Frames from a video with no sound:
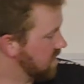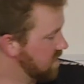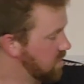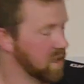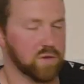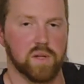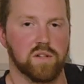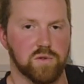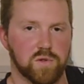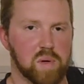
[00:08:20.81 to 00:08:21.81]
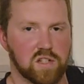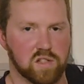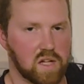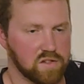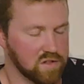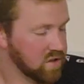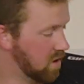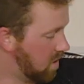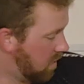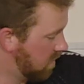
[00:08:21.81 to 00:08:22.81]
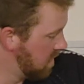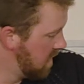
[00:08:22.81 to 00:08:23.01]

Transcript: It's a 2022 Specialized Enduro.